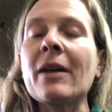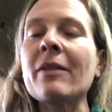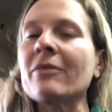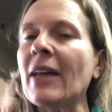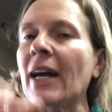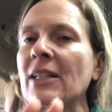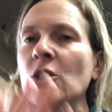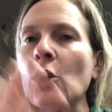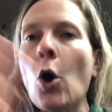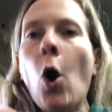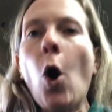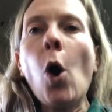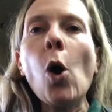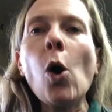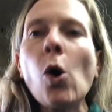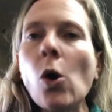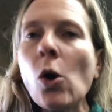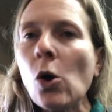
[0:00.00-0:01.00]
that's a
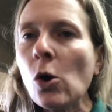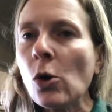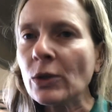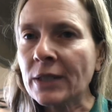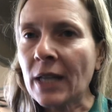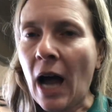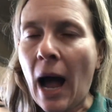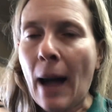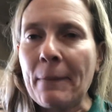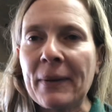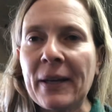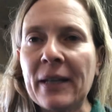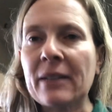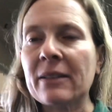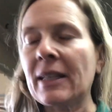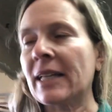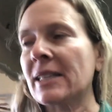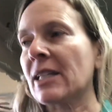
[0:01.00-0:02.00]
whole
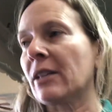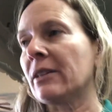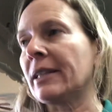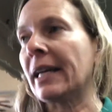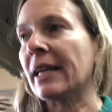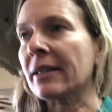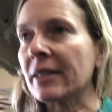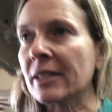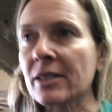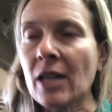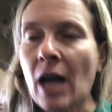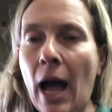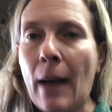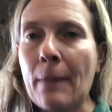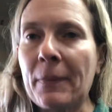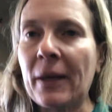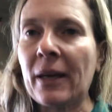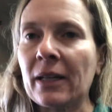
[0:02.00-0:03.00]
topic. That's a lengthy
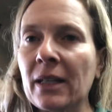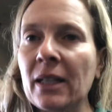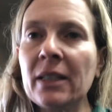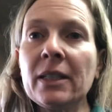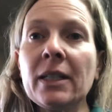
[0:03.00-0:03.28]
topic.